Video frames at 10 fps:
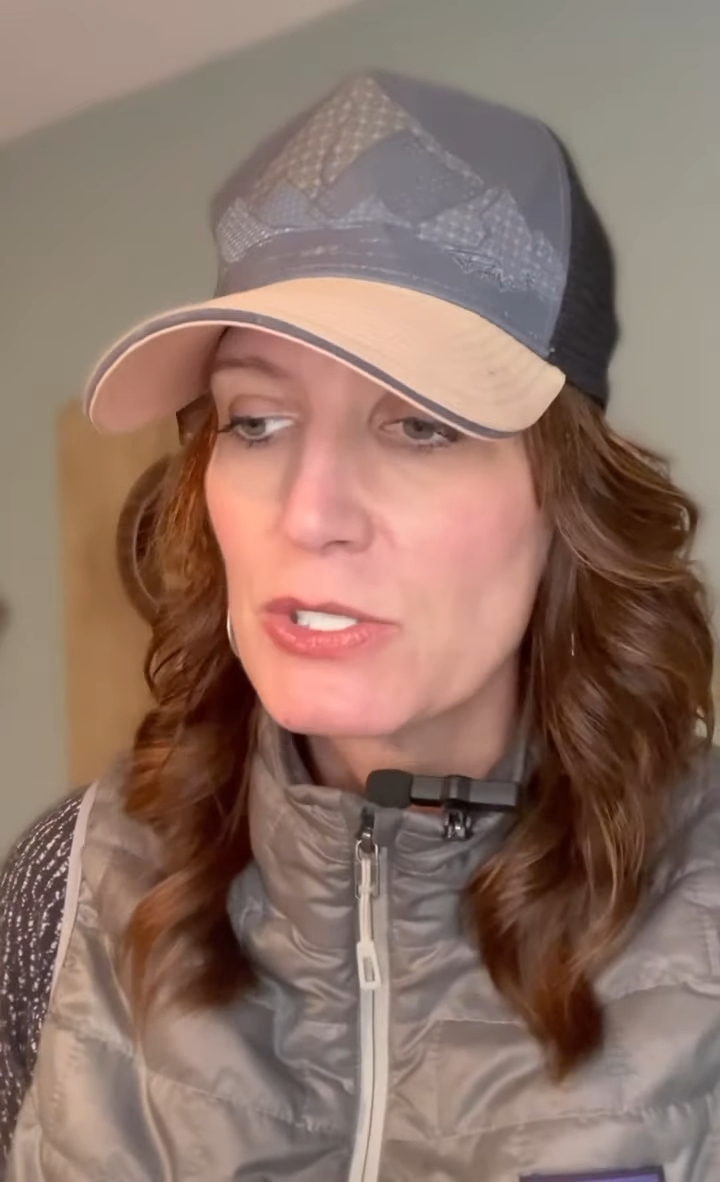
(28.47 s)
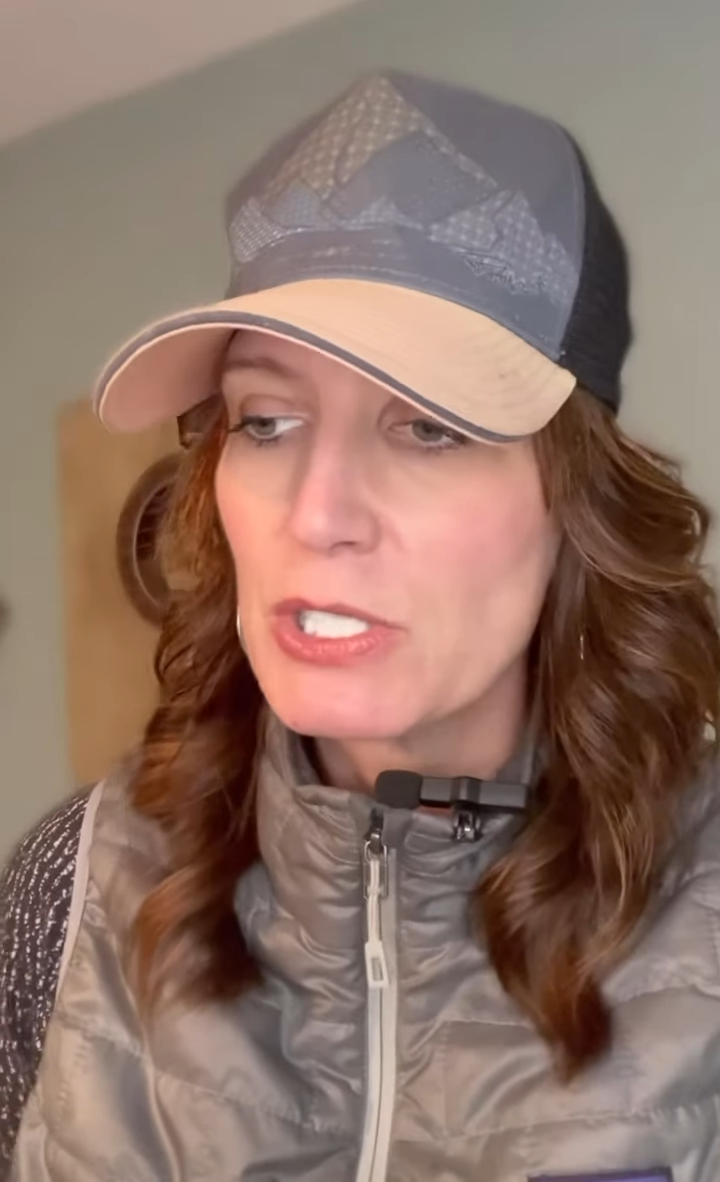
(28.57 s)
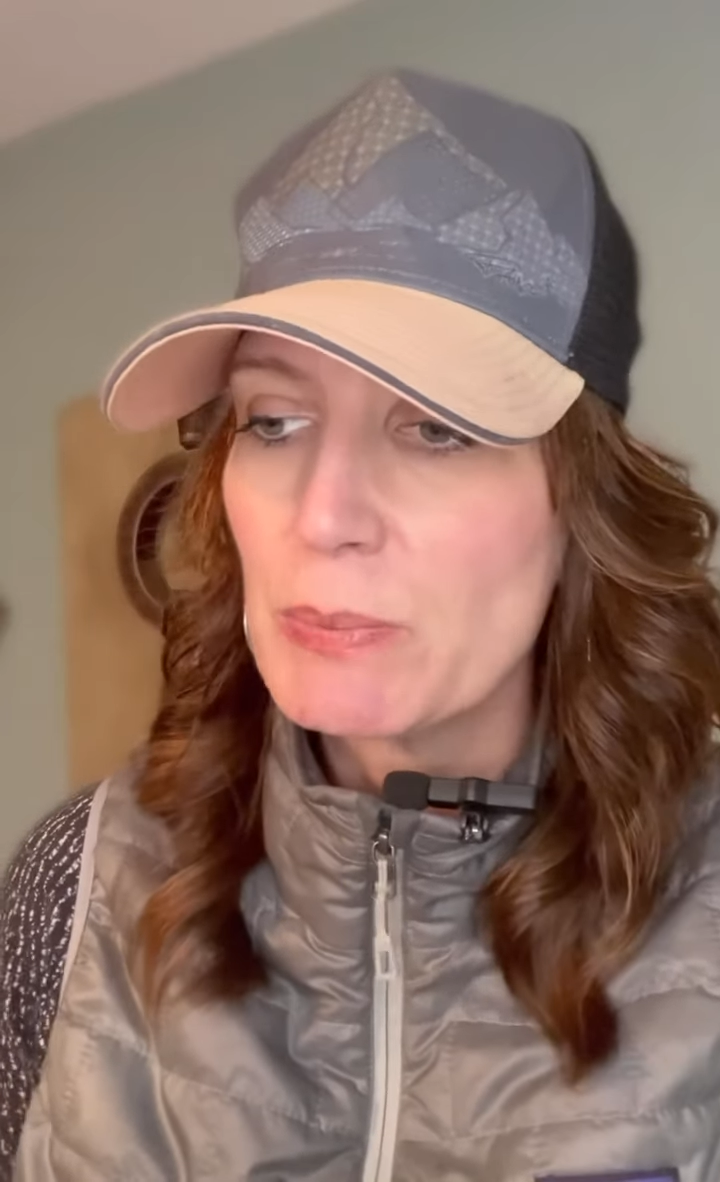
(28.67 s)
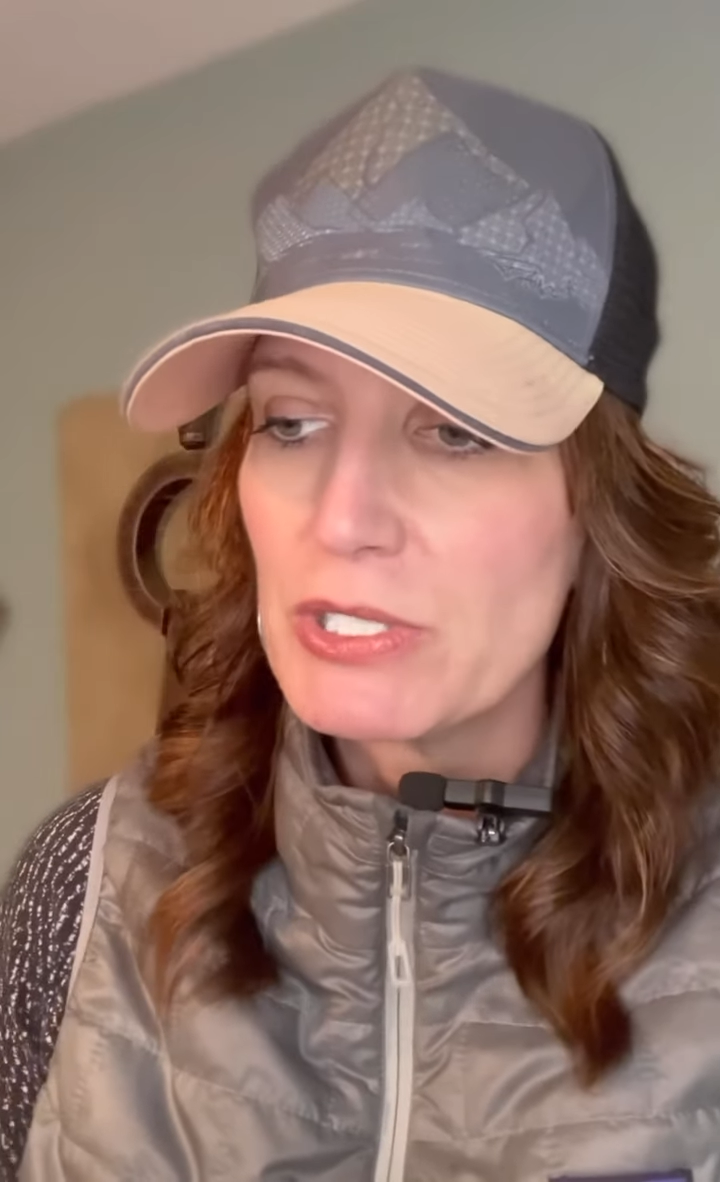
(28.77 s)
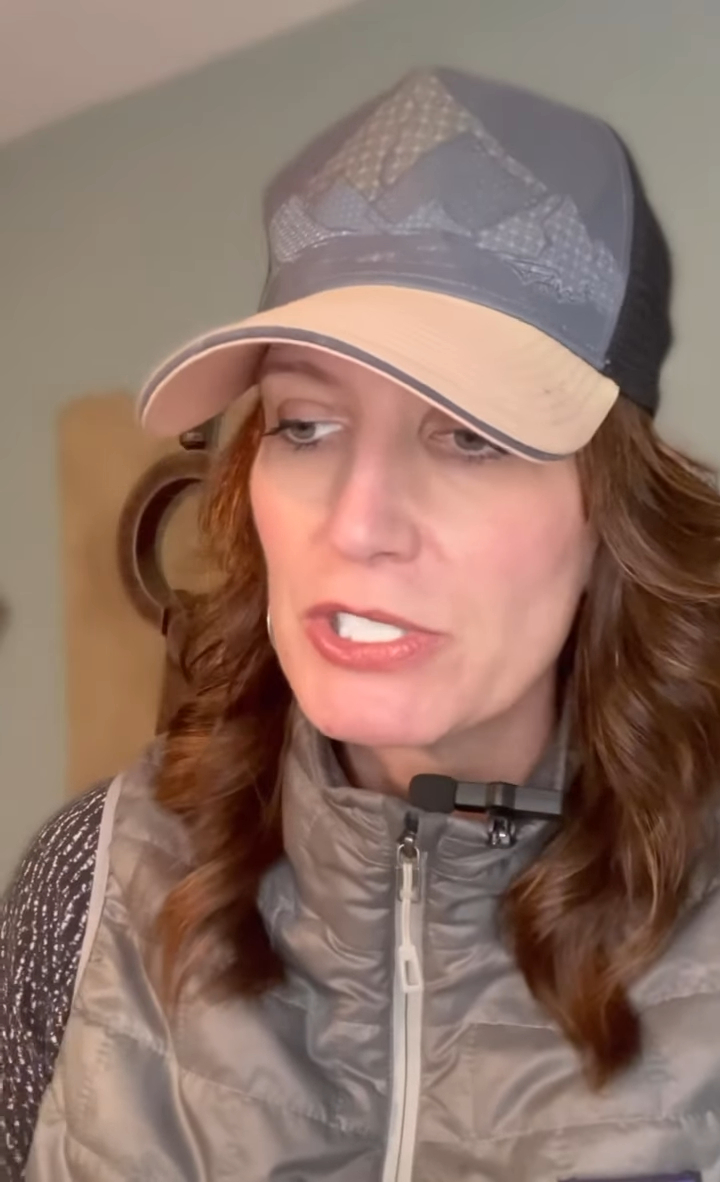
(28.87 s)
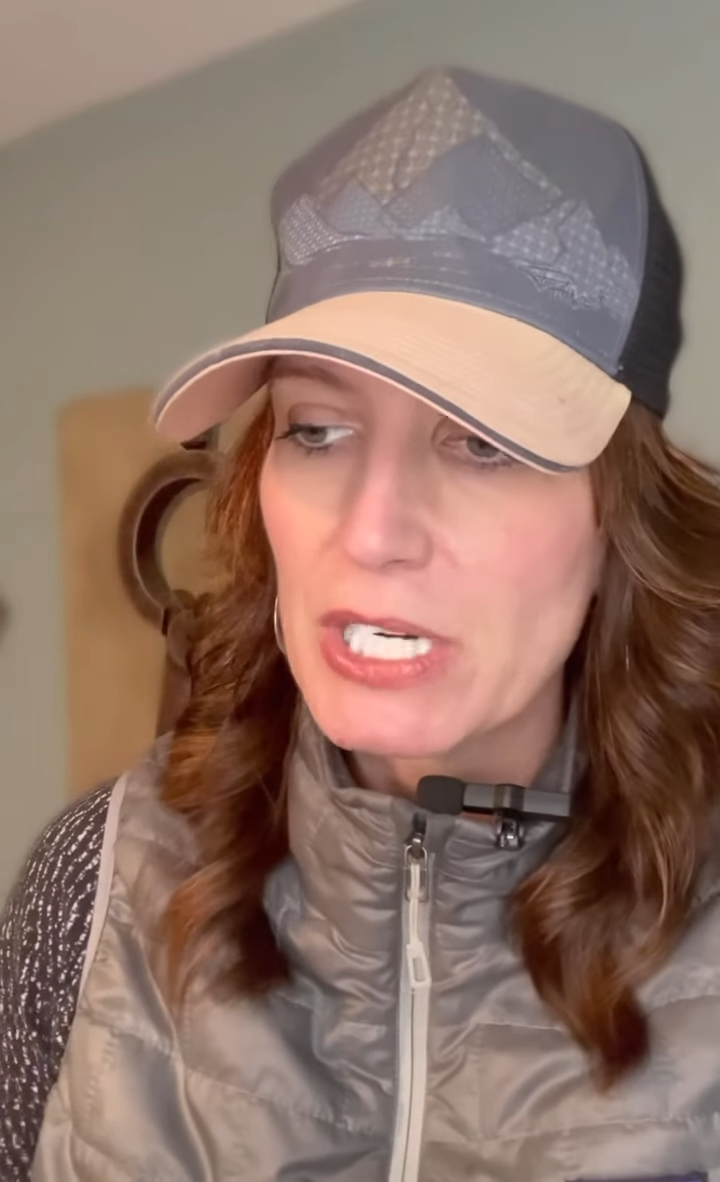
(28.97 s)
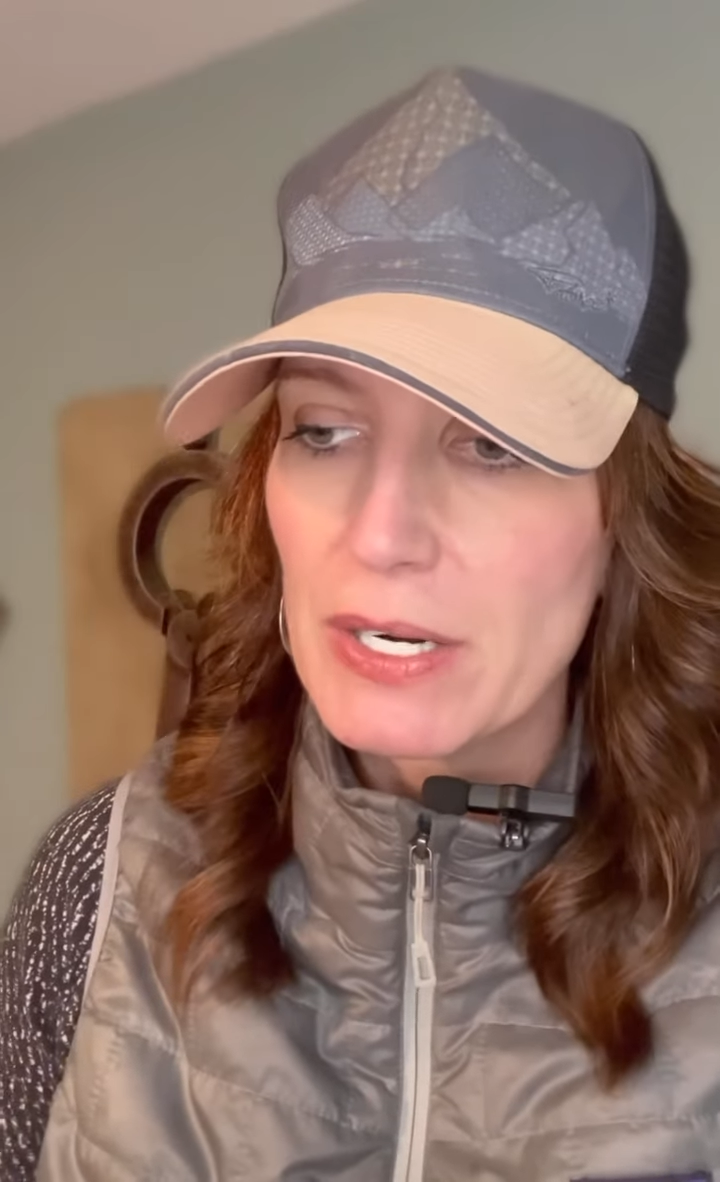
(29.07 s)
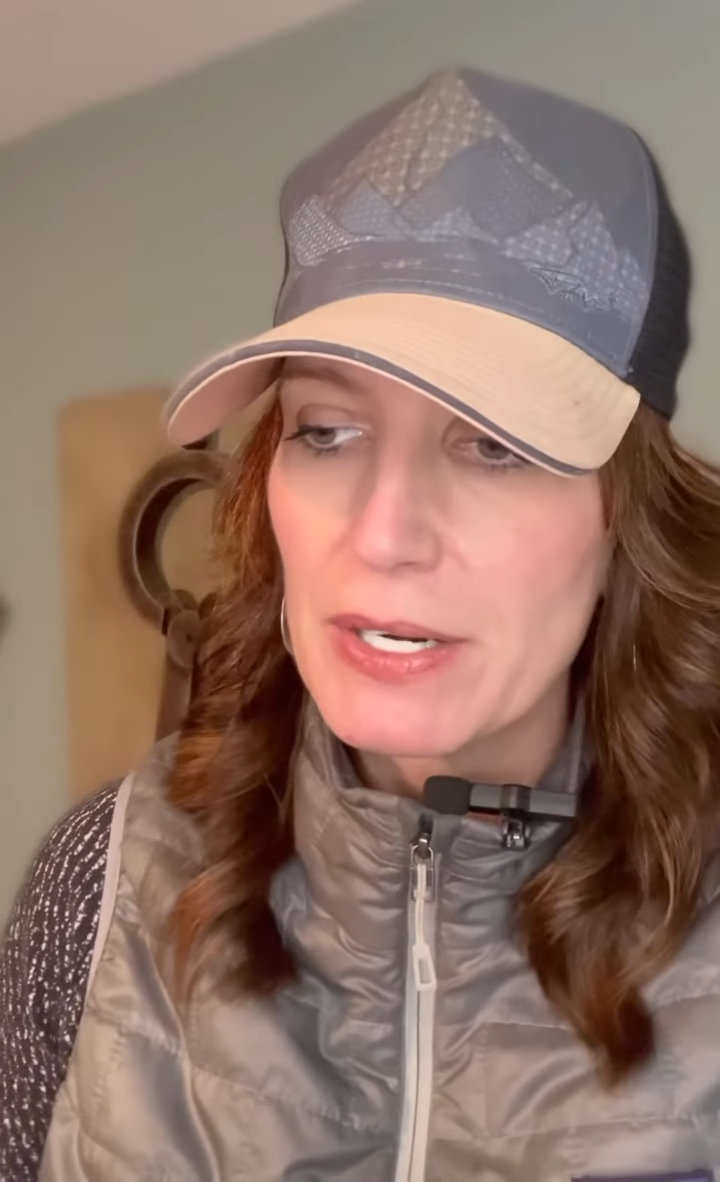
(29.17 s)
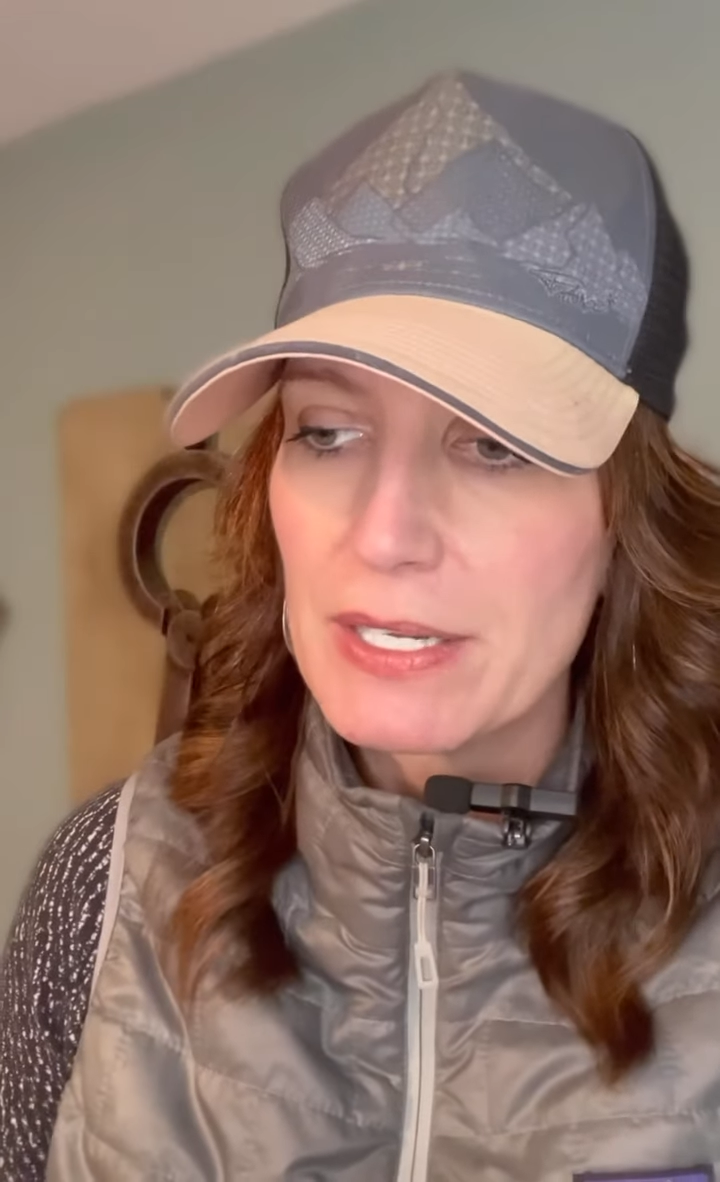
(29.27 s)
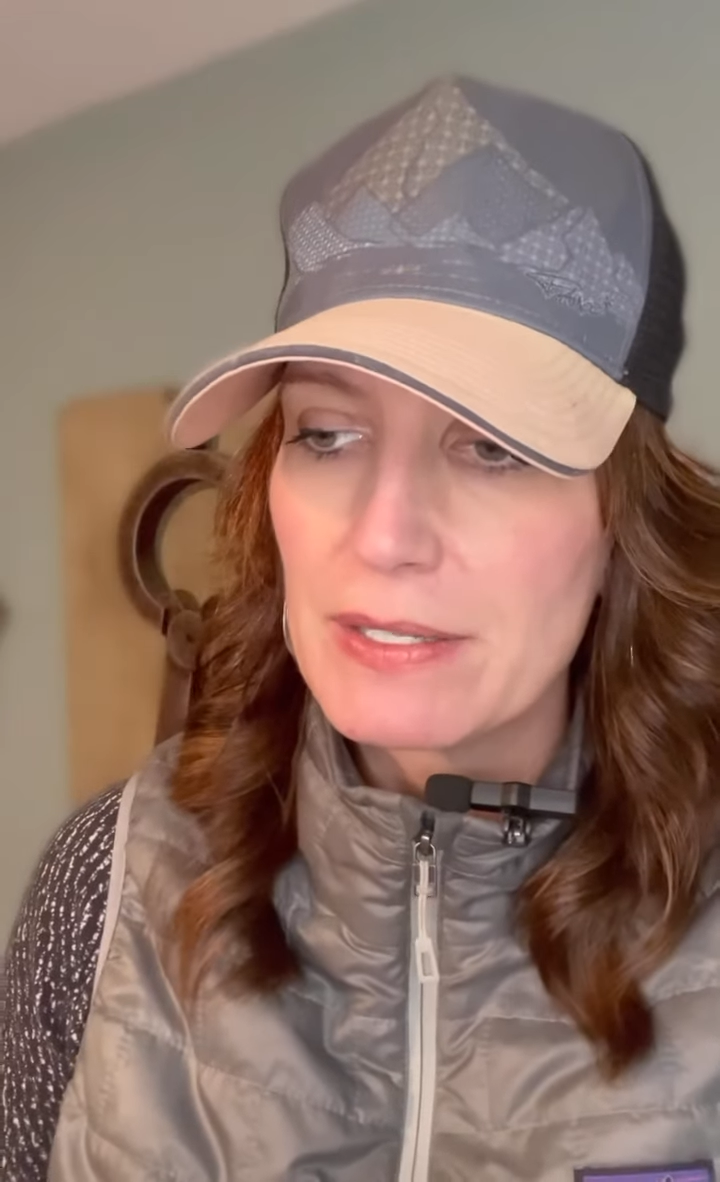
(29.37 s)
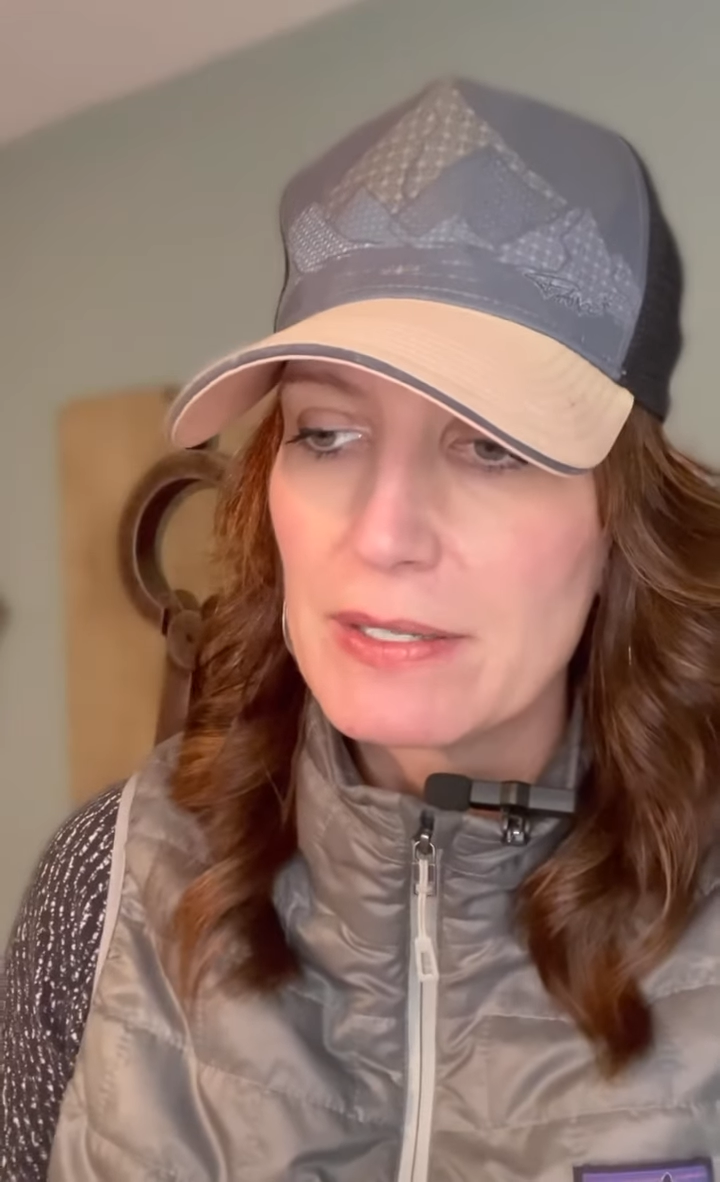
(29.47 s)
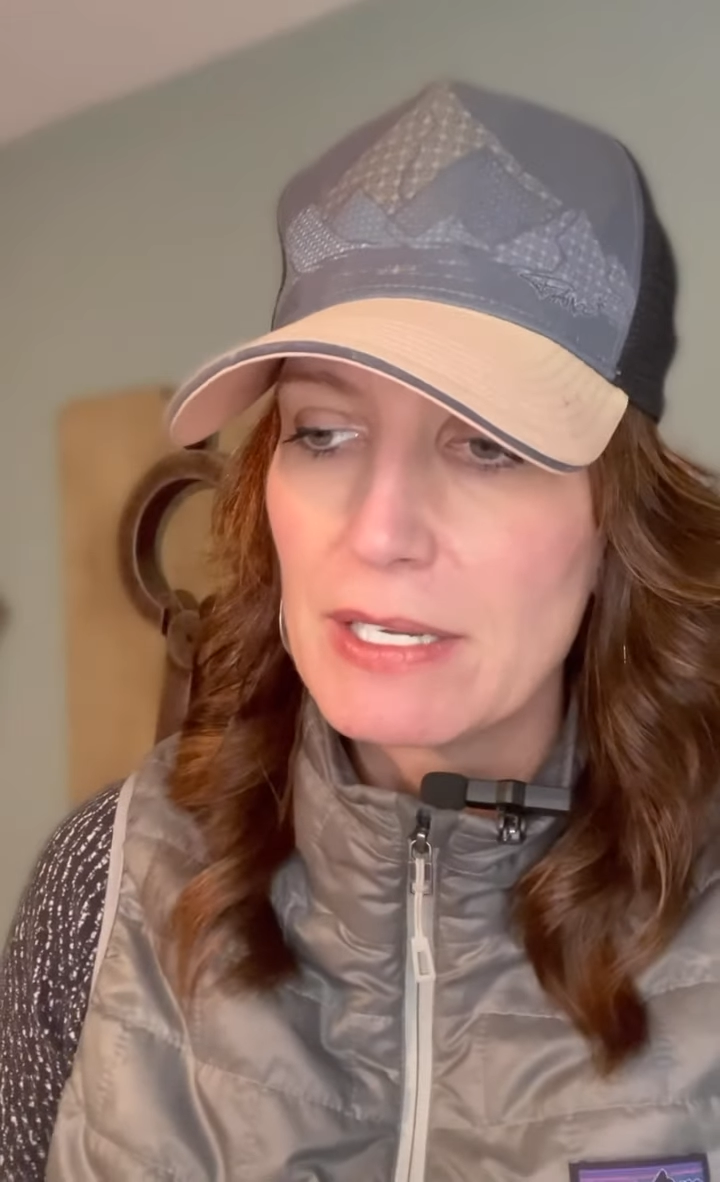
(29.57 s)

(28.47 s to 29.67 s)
she'd been sharing